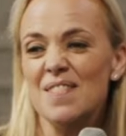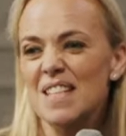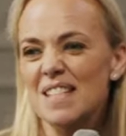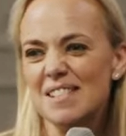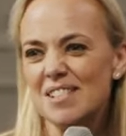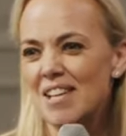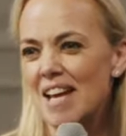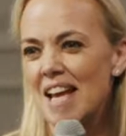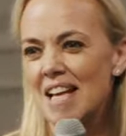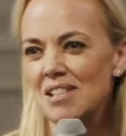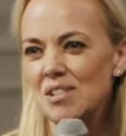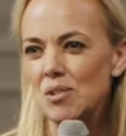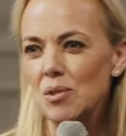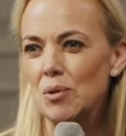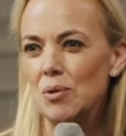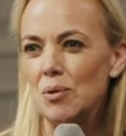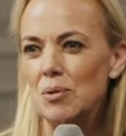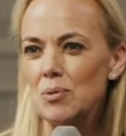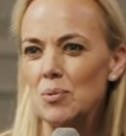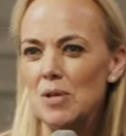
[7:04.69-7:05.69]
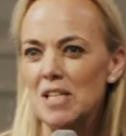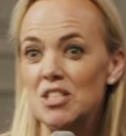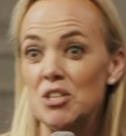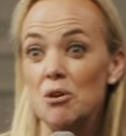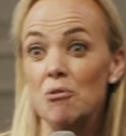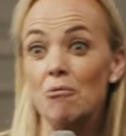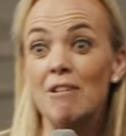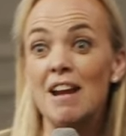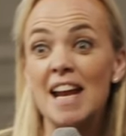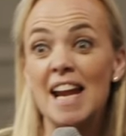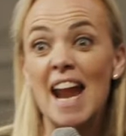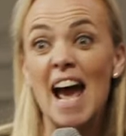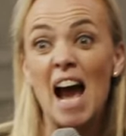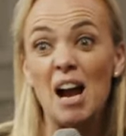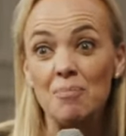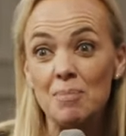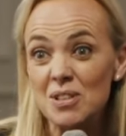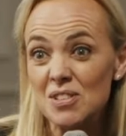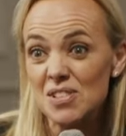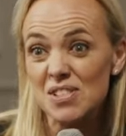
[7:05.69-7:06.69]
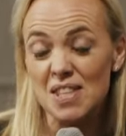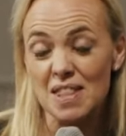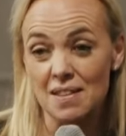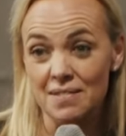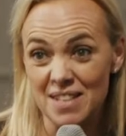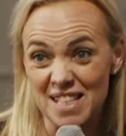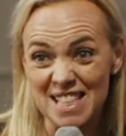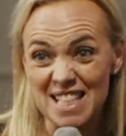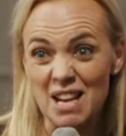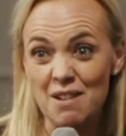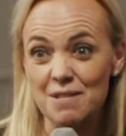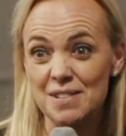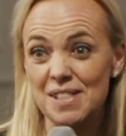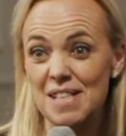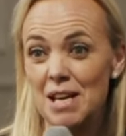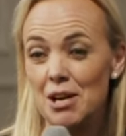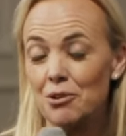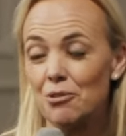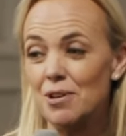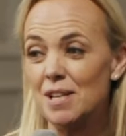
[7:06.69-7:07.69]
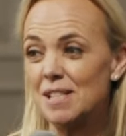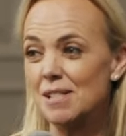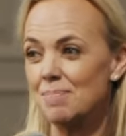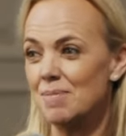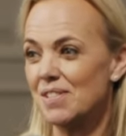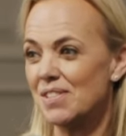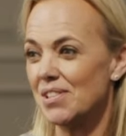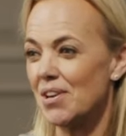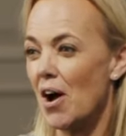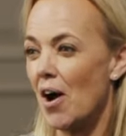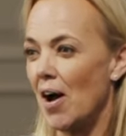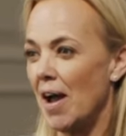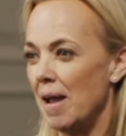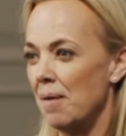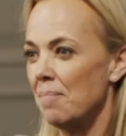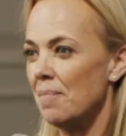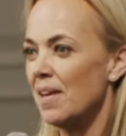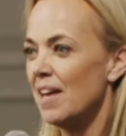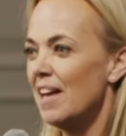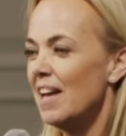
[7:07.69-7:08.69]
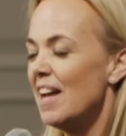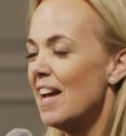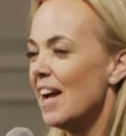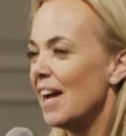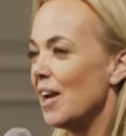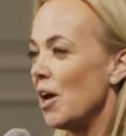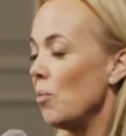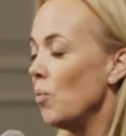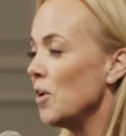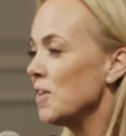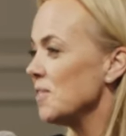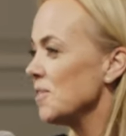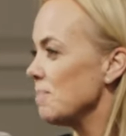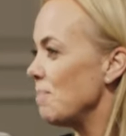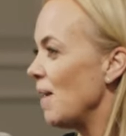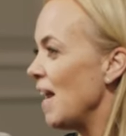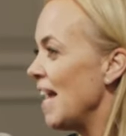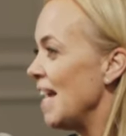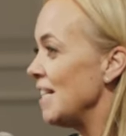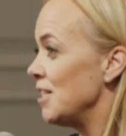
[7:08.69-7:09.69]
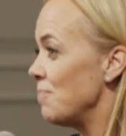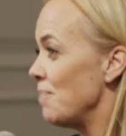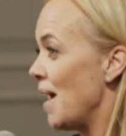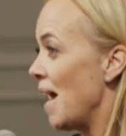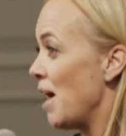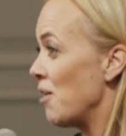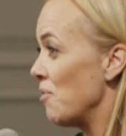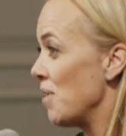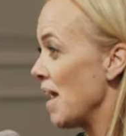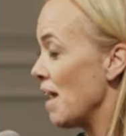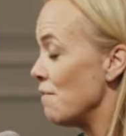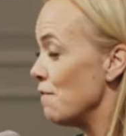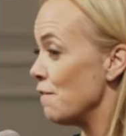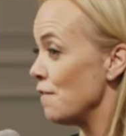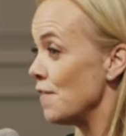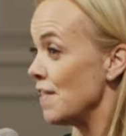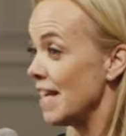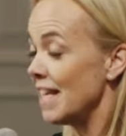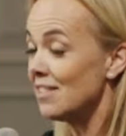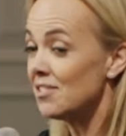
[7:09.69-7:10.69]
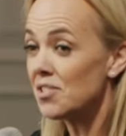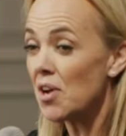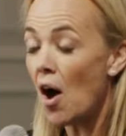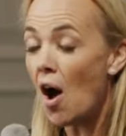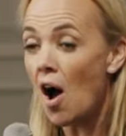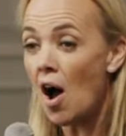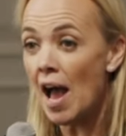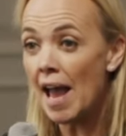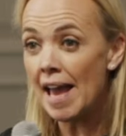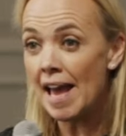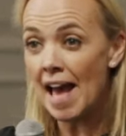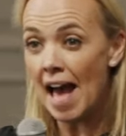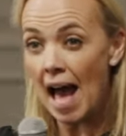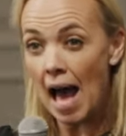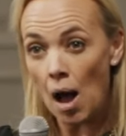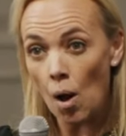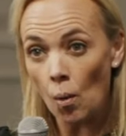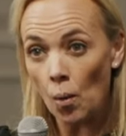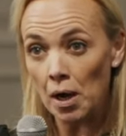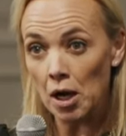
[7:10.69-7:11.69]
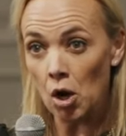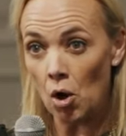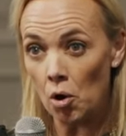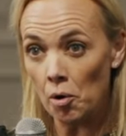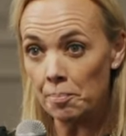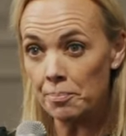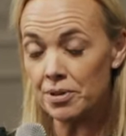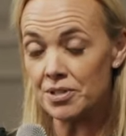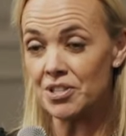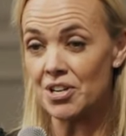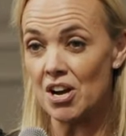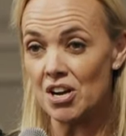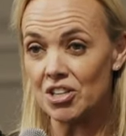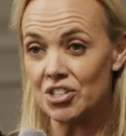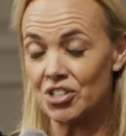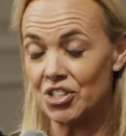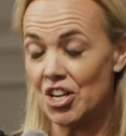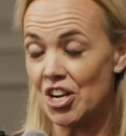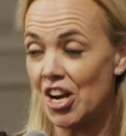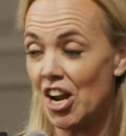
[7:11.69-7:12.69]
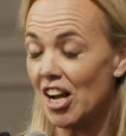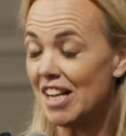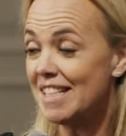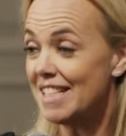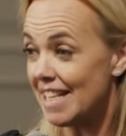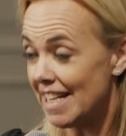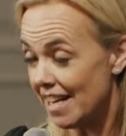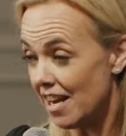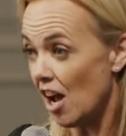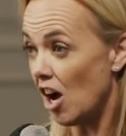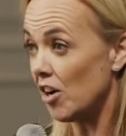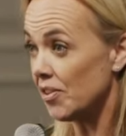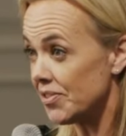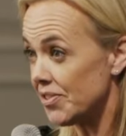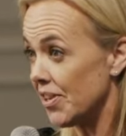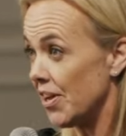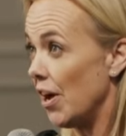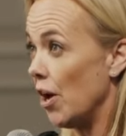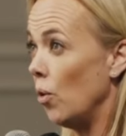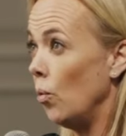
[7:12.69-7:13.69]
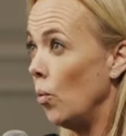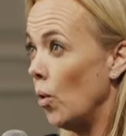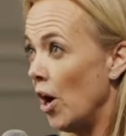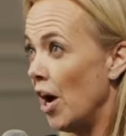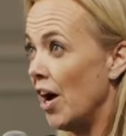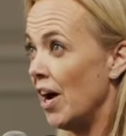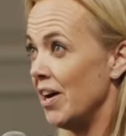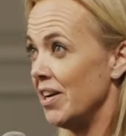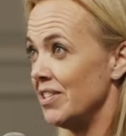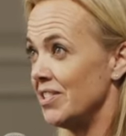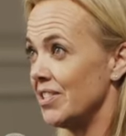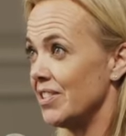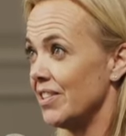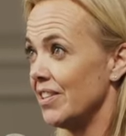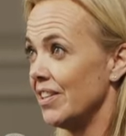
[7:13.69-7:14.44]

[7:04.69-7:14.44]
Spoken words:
the state schools, we do reenactments of the Nativity at Christmas time. And I once played Mary, and for the entire hour-long production, I didn't utter a word.